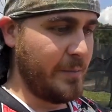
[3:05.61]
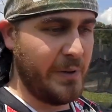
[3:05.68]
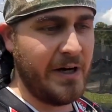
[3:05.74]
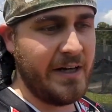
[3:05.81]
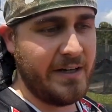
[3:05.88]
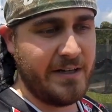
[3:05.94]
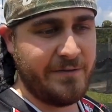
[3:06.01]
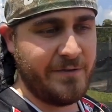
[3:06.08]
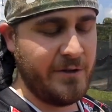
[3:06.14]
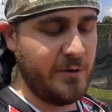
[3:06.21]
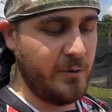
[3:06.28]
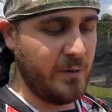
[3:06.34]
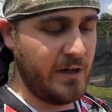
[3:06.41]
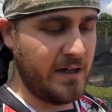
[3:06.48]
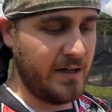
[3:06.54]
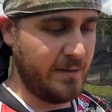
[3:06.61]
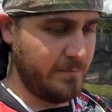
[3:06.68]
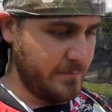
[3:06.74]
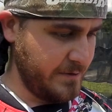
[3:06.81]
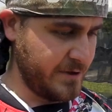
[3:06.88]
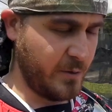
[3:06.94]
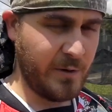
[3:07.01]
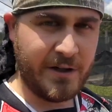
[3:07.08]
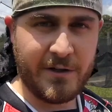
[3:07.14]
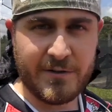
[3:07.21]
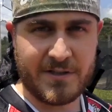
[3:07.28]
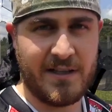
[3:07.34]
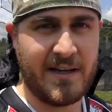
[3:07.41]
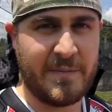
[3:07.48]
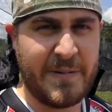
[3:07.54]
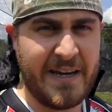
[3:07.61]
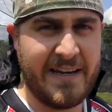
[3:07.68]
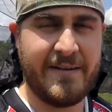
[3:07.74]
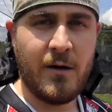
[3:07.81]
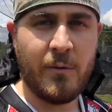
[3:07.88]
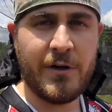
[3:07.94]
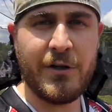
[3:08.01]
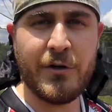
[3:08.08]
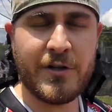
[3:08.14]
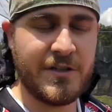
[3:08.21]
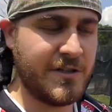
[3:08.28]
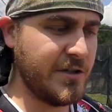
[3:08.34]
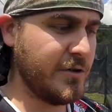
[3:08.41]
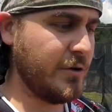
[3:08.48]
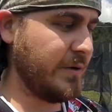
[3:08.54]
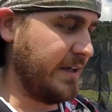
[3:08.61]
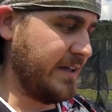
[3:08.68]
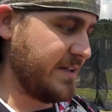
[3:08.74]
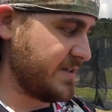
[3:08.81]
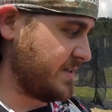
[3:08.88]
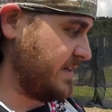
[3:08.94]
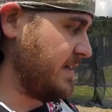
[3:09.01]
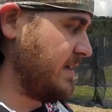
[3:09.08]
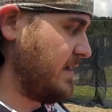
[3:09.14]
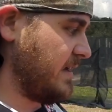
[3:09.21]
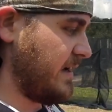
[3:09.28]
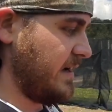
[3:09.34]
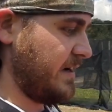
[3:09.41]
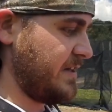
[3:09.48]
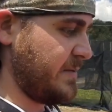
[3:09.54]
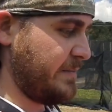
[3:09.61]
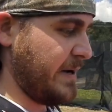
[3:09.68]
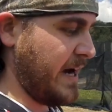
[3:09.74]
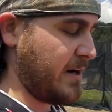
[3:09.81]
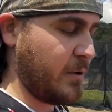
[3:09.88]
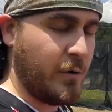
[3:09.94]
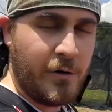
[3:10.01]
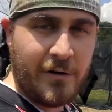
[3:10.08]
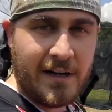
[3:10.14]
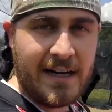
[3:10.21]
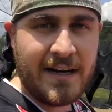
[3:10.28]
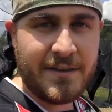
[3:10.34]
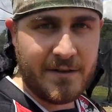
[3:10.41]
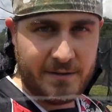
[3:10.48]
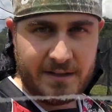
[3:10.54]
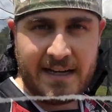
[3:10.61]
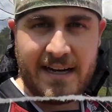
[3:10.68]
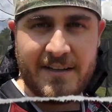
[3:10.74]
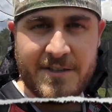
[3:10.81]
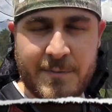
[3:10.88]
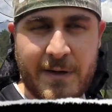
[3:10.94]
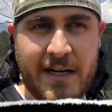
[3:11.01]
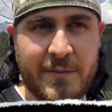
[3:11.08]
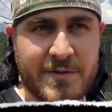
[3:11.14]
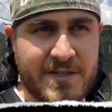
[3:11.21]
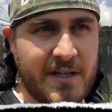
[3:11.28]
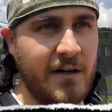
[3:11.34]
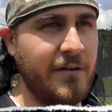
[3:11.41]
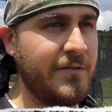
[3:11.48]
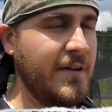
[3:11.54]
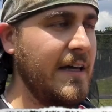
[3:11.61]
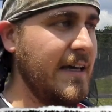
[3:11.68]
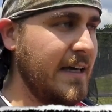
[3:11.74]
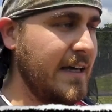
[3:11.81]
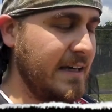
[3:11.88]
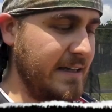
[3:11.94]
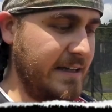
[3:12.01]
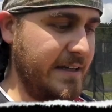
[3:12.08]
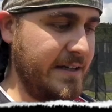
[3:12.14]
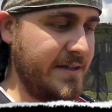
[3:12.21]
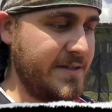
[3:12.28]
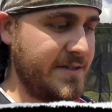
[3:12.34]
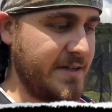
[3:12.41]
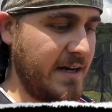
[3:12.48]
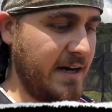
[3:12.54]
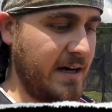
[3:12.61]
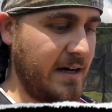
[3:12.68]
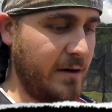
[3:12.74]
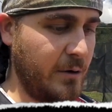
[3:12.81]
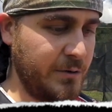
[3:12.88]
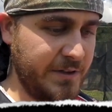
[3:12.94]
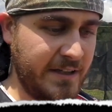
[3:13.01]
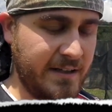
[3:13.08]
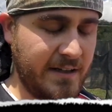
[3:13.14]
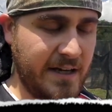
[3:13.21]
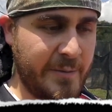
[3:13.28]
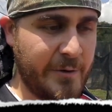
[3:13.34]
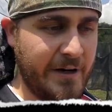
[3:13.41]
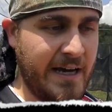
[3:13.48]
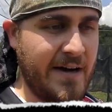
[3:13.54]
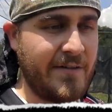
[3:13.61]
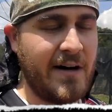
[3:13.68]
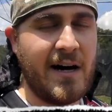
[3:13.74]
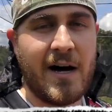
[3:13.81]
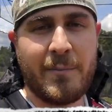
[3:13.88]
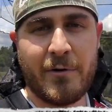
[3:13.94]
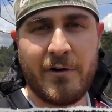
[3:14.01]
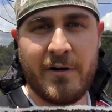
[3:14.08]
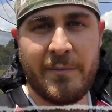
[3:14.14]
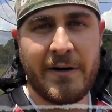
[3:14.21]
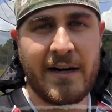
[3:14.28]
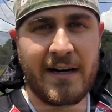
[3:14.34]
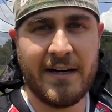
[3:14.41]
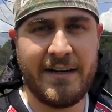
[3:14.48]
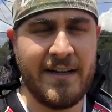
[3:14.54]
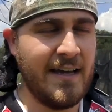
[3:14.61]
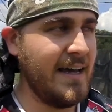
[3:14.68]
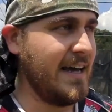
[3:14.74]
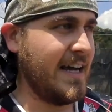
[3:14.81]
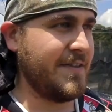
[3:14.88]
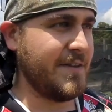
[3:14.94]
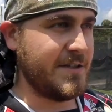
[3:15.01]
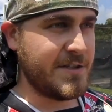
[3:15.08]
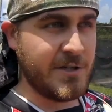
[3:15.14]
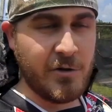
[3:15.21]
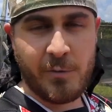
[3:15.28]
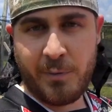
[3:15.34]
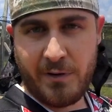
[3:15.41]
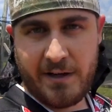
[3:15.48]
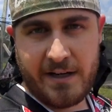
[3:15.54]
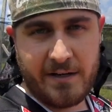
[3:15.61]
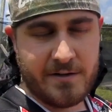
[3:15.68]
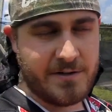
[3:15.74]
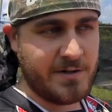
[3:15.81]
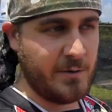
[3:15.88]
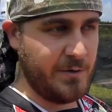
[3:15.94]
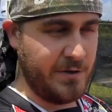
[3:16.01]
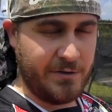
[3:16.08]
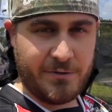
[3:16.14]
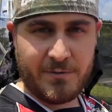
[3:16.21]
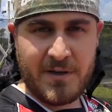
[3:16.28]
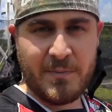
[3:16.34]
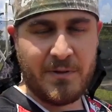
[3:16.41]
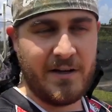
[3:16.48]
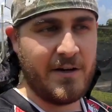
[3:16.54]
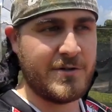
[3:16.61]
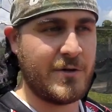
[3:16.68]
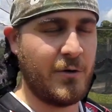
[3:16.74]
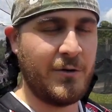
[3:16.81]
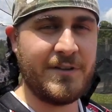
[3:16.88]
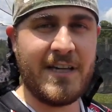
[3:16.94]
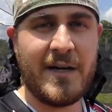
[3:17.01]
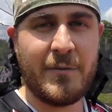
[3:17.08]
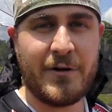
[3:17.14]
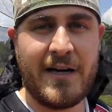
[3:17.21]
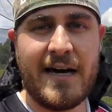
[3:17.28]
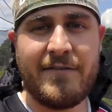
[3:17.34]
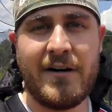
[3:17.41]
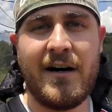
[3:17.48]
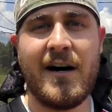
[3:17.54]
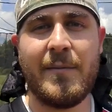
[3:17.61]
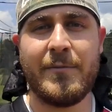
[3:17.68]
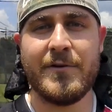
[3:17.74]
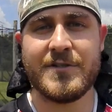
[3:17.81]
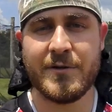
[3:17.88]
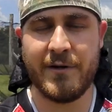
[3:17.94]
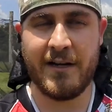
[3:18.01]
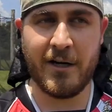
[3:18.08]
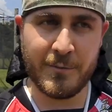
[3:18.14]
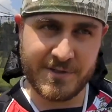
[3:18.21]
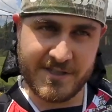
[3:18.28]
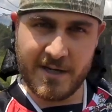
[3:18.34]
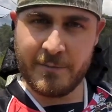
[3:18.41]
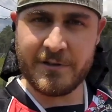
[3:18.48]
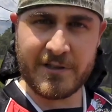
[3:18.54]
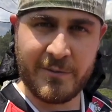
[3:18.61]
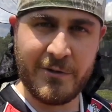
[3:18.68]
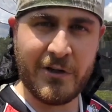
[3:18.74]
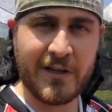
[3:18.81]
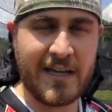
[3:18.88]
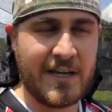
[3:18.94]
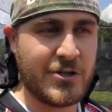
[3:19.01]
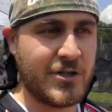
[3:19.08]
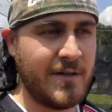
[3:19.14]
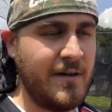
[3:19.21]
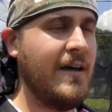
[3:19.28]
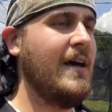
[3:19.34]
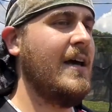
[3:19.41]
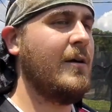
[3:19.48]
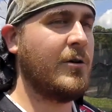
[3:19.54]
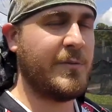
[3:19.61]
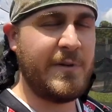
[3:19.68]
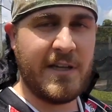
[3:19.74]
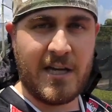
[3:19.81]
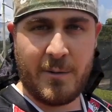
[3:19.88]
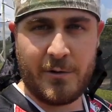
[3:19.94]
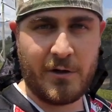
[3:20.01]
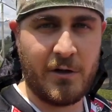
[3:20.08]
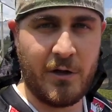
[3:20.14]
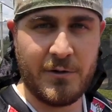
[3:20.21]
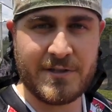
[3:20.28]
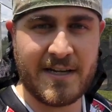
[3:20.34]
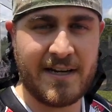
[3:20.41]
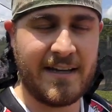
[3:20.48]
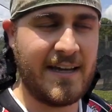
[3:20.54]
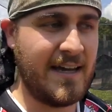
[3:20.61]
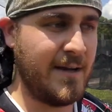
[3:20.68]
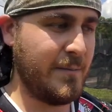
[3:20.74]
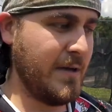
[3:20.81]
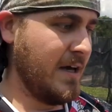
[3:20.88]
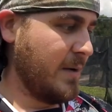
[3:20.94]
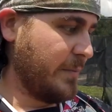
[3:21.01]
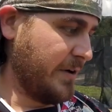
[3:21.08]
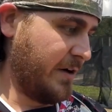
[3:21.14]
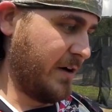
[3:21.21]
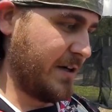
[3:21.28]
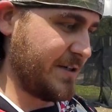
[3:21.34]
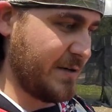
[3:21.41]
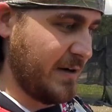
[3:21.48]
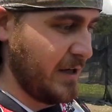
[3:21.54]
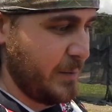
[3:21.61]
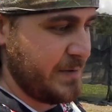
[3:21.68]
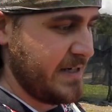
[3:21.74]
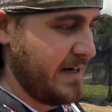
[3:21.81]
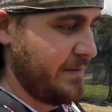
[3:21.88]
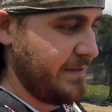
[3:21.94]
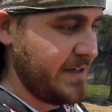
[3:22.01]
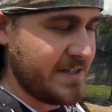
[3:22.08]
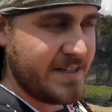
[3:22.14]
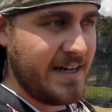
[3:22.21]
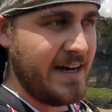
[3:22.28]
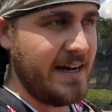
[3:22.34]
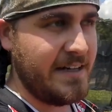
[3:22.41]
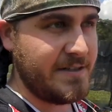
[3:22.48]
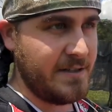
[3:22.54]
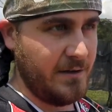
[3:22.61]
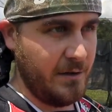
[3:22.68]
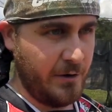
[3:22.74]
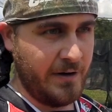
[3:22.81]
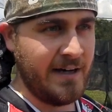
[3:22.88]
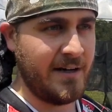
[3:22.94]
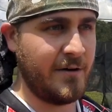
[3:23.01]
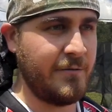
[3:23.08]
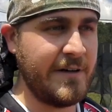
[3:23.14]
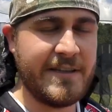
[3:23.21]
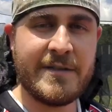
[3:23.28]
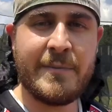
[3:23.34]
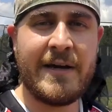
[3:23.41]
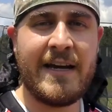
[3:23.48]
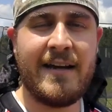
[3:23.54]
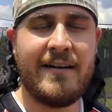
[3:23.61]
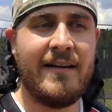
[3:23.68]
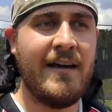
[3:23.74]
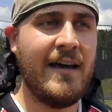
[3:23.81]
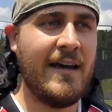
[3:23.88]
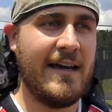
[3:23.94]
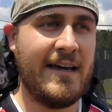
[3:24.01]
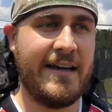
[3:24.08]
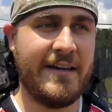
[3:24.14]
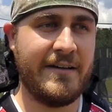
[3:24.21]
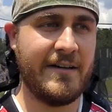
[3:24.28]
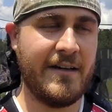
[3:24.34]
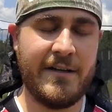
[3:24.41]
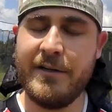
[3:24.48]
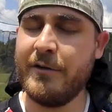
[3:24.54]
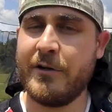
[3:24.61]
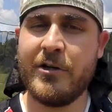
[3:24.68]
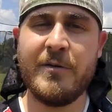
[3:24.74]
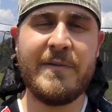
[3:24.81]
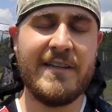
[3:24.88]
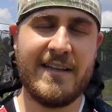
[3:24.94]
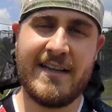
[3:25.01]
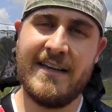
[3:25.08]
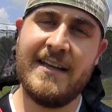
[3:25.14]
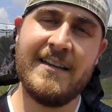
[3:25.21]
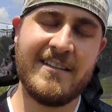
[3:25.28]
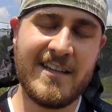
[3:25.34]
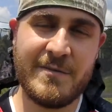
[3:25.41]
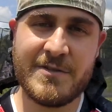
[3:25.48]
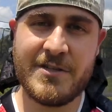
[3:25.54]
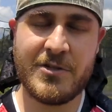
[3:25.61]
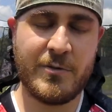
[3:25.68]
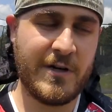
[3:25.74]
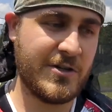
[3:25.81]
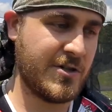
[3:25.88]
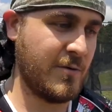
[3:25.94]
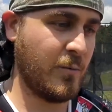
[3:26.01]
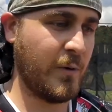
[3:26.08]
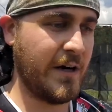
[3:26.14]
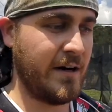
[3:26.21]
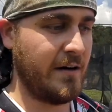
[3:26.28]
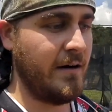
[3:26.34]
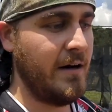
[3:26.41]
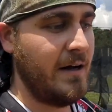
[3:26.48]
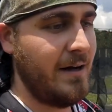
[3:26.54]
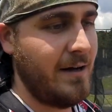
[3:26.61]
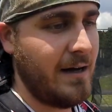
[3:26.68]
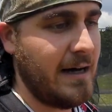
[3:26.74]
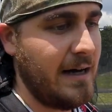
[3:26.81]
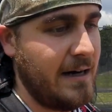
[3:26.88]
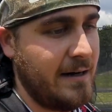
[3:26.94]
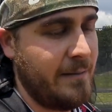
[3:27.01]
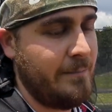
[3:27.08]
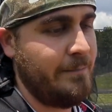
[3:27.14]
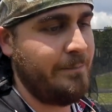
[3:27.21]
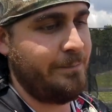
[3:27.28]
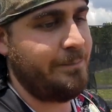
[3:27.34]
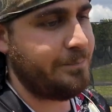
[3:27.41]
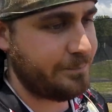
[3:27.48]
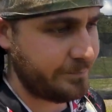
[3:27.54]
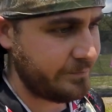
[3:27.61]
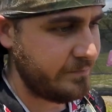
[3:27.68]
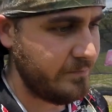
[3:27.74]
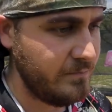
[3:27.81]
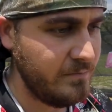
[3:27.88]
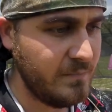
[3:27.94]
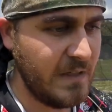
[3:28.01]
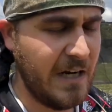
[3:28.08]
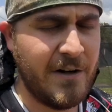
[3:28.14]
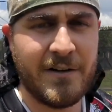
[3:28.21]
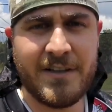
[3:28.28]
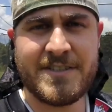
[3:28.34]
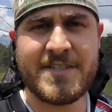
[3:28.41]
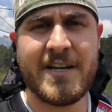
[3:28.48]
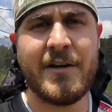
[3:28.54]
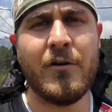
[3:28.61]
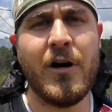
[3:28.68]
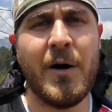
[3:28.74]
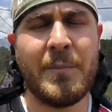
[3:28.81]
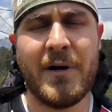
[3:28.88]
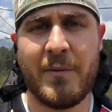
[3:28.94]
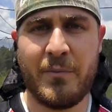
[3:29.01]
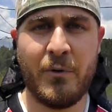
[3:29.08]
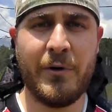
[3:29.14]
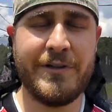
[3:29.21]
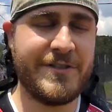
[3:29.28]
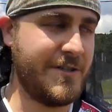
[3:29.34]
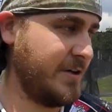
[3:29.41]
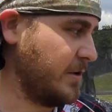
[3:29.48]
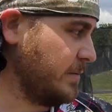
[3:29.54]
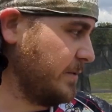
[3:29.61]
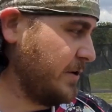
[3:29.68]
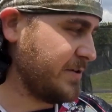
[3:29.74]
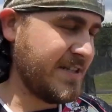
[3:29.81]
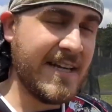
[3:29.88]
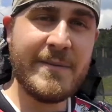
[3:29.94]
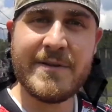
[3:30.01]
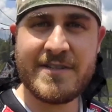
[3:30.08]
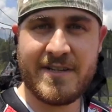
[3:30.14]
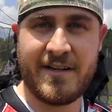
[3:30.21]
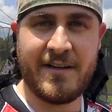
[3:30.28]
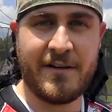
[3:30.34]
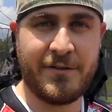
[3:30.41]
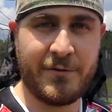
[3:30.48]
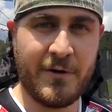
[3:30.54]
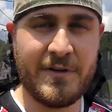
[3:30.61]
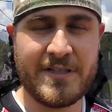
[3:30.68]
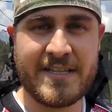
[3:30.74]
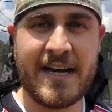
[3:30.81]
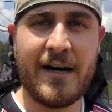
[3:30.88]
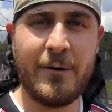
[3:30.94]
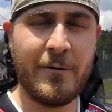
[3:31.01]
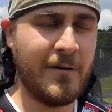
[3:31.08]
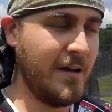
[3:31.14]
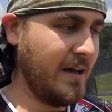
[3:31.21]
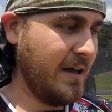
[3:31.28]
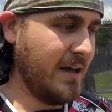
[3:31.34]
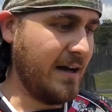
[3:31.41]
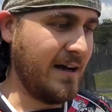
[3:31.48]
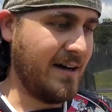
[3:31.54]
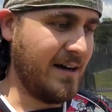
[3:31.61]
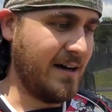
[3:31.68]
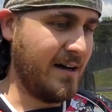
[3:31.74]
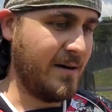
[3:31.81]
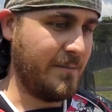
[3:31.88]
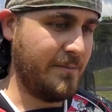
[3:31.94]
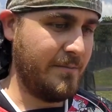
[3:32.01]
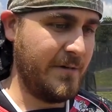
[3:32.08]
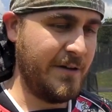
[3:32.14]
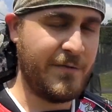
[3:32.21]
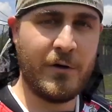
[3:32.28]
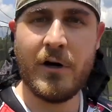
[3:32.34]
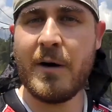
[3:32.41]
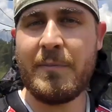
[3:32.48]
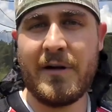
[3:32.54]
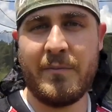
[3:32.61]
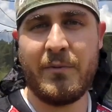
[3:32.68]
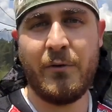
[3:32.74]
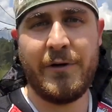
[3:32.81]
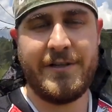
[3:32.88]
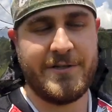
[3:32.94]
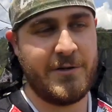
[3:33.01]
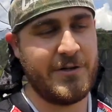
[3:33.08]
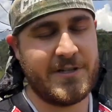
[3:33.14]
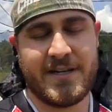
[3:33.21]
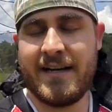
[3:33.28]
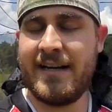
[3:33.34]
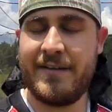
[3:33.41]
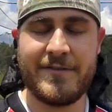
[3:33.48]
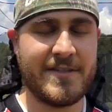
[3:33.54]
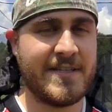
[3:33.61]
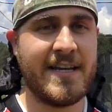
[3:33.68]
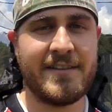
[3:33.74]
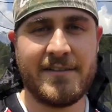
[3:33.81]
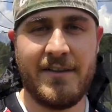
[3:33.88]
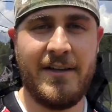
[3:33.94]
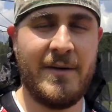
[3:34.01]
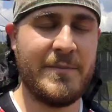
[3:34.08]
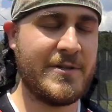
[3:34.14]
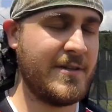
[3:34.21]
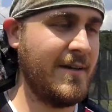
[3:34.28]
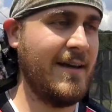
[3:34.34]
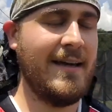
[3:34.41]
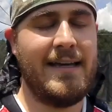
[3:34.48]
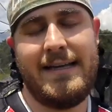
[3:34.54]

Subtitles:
But if you don't want to use a lot of paint, what you can do is the back corner guy, the guy that's by himself, is only able to have a hopper and a pod, and the two players or the three players are only able to have a hopper. So it helps them with communication, with being able to close out a game, but it also helps out this guy to learn how to read the paint. And it could be like an end game situation where let's say you're up on points. Your team isn't going to throw the towel if you're up on points. You just kind of have to take the lumps.